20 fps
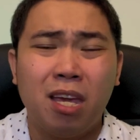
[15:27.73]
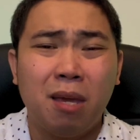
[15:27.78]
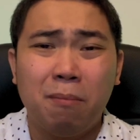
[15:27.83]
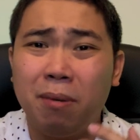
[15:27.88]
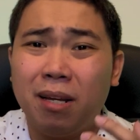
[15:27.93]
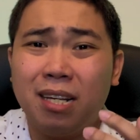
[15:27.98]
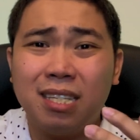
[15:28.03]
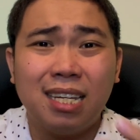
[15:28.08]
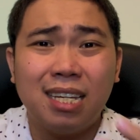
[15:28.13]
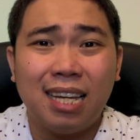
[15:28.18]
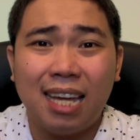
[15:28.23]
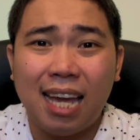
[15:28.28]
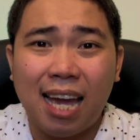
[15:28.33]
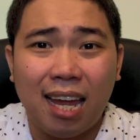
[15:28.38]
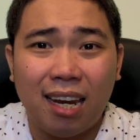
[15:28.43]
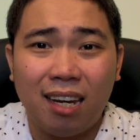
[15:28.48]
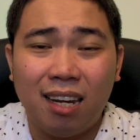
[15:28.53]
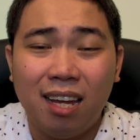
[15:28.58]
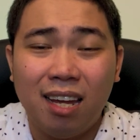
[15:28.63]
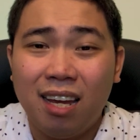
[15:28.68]
Because
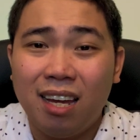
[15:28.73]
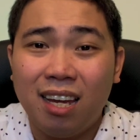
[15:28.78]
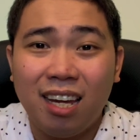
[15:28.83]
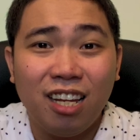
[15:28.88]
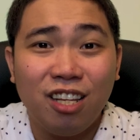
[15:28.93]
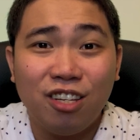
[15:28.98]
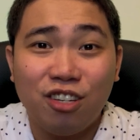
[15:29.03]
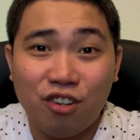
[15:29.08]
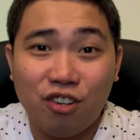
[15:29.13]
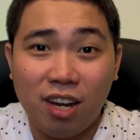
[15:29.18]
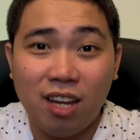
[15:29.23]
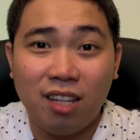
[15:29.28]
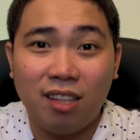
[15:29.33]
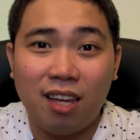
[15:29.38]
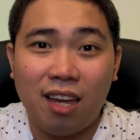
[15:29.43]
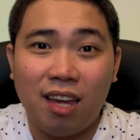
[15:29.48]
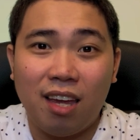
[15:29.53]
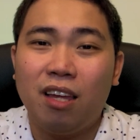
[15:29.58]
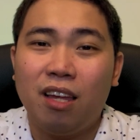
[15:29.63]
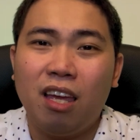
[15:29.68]
again, in
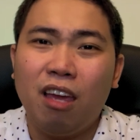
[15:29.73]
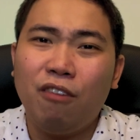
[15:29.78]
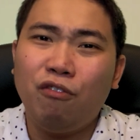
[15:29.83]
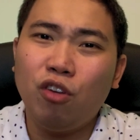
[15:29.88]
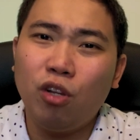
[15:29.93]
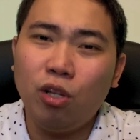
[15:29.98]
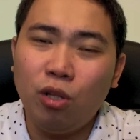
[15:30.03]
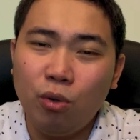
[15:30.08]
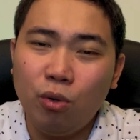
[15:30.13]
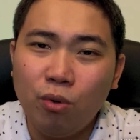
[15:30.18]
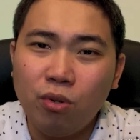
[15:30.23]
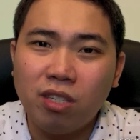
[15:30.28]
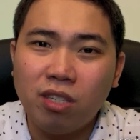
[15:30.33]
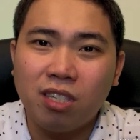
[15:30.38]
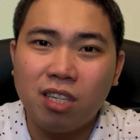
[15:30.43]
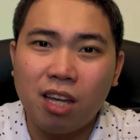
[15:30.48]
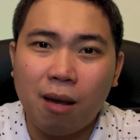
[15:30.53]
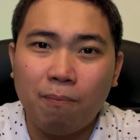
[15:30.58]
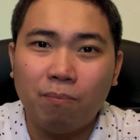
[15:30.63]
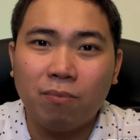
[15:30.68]
trading, if you lose
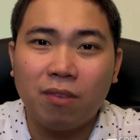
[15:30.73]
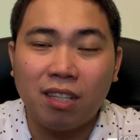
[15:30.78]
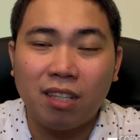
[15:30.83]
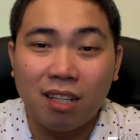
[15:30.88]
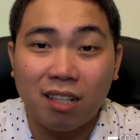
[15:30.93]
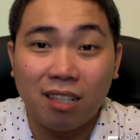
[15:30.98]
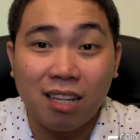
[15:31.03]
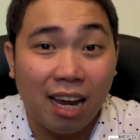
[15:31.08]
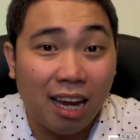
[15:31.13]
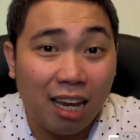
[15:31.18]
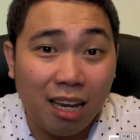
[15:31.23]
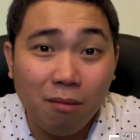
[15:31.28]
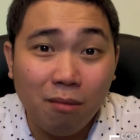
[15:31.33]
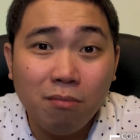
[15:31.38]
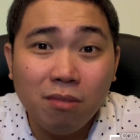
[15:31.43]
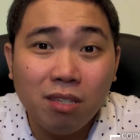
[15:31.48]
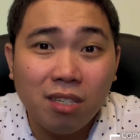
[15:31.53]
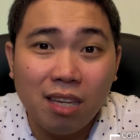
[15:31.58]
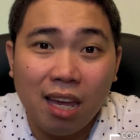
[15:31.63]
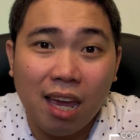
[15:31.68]
some
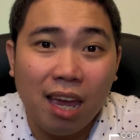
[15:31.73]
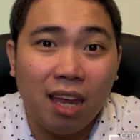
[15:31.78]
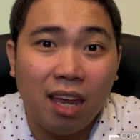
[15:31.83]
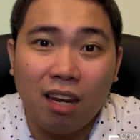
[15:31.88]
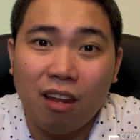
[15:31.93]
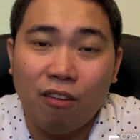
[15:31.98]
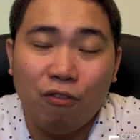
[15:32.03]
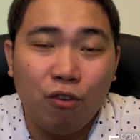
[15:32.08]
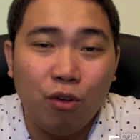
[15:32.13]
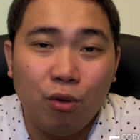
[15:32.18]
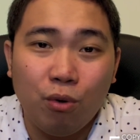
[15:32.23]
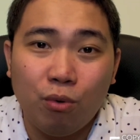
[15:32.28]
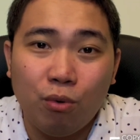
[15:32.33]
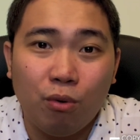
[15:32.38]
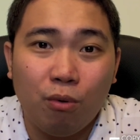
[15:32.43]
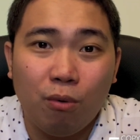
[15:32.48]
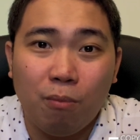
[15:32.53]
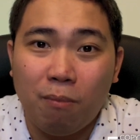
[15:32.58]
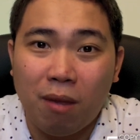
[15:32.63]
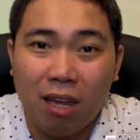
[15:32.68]
times and if you
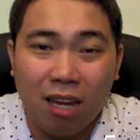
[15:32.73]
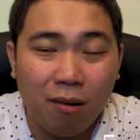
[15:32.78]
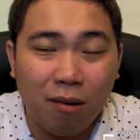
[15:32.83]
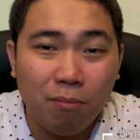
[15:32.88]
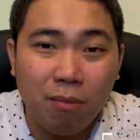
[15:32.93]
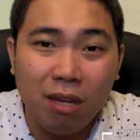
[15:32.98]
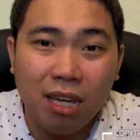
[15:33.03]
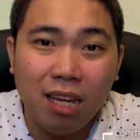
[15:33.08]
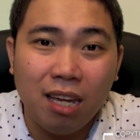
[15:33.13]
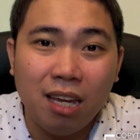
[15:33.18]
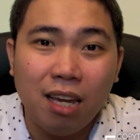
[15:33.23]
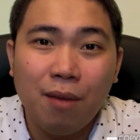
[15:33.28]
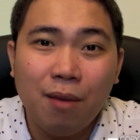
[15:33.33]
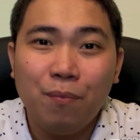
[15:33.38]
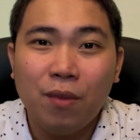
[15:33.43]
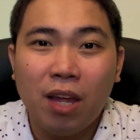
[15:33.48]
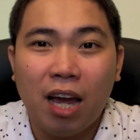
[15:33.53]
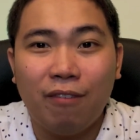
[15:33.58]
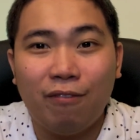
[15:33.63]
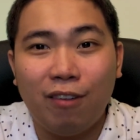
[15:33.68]
maybe
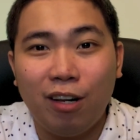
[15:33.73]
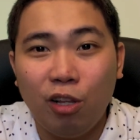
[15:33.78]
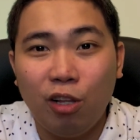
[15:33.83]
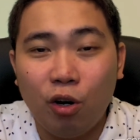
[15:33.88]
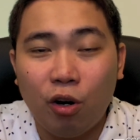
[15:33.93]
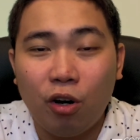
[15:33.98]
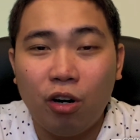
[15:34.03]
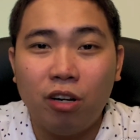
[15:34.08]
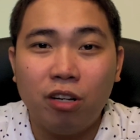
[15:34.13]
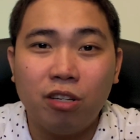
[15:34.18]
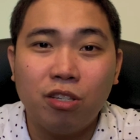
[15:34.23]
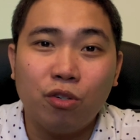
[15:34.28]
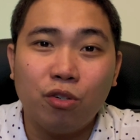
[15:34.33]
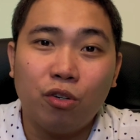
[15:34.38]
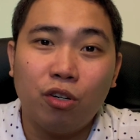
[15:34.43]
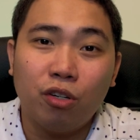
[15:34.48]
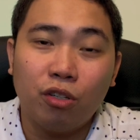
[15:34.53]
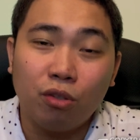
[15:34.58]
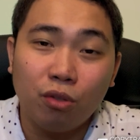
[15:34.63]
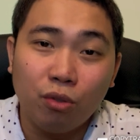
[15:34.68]
have a loss
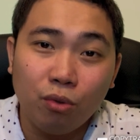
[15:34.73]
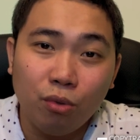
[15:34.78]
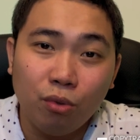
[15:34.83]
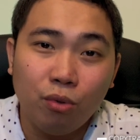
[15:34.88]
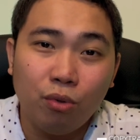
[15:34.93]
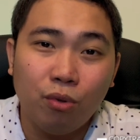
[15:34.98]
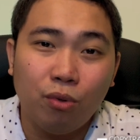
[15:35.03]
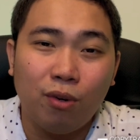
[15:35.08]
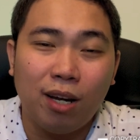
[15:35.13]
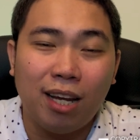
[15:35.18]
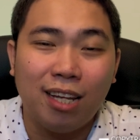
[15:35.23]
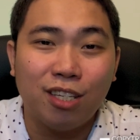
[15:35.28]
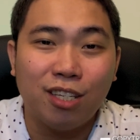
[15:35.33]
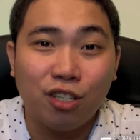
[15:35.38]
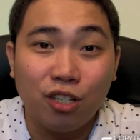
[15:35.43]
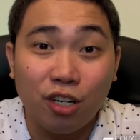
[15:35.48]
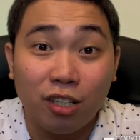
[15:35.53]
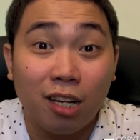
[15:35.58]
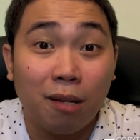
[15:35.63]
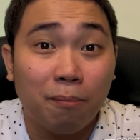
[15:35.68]
or two in
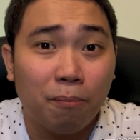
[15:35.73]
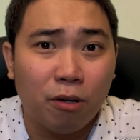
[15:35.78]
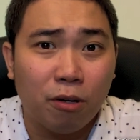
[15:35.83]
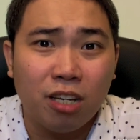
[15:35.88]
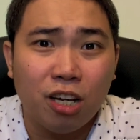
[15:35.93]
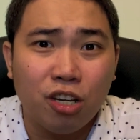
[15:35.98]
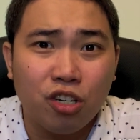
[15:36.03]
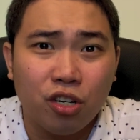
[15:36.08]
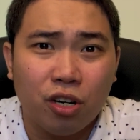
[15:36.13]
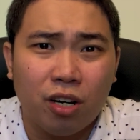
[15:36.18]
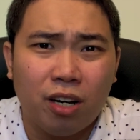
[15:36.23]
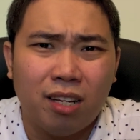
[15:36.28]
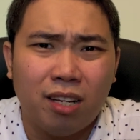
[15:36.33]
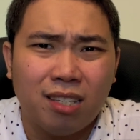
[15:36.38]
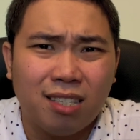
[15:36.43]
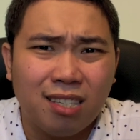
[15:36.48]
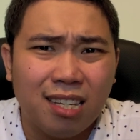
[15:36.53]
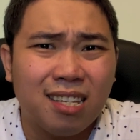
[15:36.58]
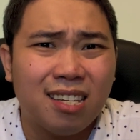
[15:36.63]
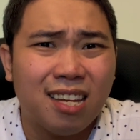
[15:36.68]
certain
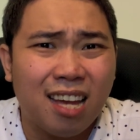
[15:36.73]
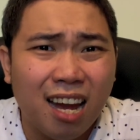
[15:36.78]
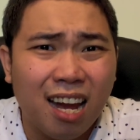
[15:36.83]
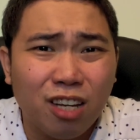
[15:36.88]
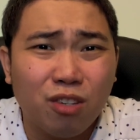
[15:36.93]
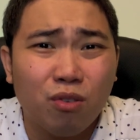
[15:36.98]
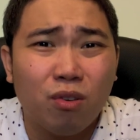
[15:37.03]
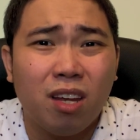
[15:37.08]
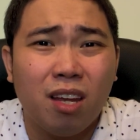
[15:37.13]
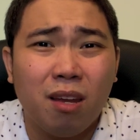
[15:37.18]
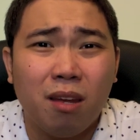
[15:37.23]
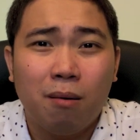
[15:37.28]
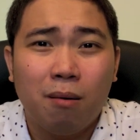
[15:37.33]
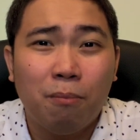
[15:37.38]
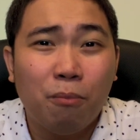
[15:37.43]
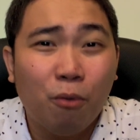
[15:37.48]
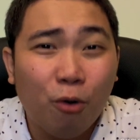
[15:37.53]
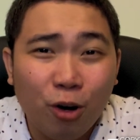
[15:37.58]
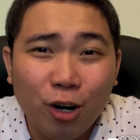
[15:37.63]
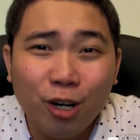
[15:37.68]
positions, that's actually
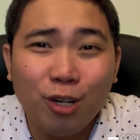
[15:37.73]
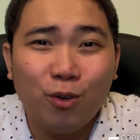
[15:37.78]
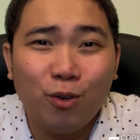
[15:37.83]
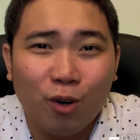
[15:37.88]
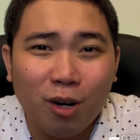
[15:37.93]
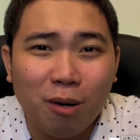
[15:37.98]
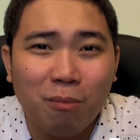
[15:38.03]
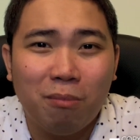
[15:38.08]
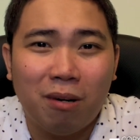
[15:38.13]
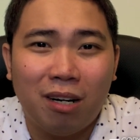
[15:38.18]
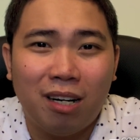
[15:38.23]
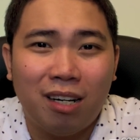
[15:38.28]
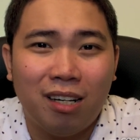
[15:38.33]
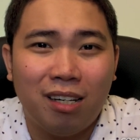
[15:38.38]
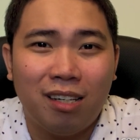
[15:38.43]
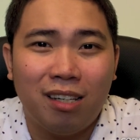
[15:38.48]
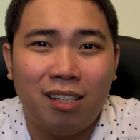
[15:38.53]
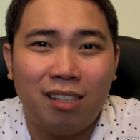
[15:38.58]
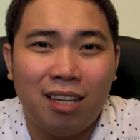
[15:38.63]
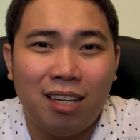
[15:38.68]
more
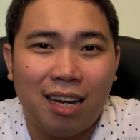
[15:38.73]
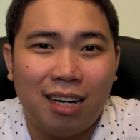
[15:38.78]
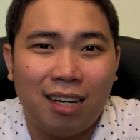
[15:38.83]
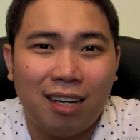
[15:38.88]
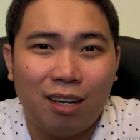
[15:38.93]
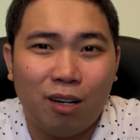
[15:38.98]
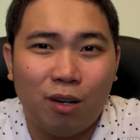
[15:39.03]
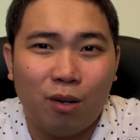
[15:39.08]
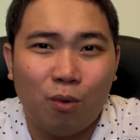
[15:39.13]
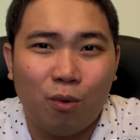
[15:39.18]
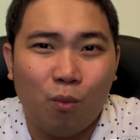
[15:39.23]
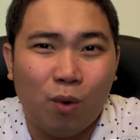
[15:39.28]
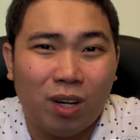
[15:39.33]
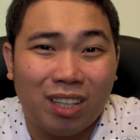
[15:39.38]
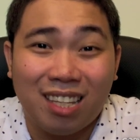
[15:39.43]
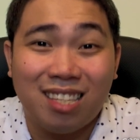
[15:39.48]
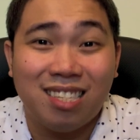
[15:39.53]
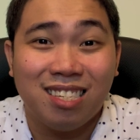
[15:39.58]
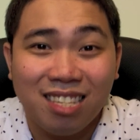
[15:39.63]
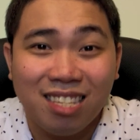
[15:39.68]
normal than what
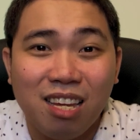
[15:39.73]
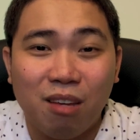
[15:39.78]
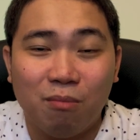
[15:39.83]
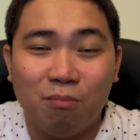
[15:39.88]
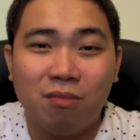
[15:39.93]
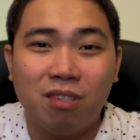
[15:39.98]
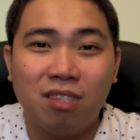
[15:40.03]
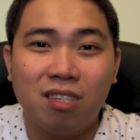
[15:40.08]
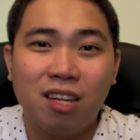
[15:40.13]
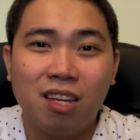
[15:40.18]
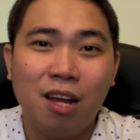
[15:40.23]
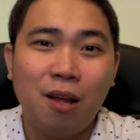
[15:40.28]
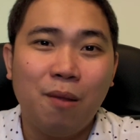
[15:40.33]
it seems.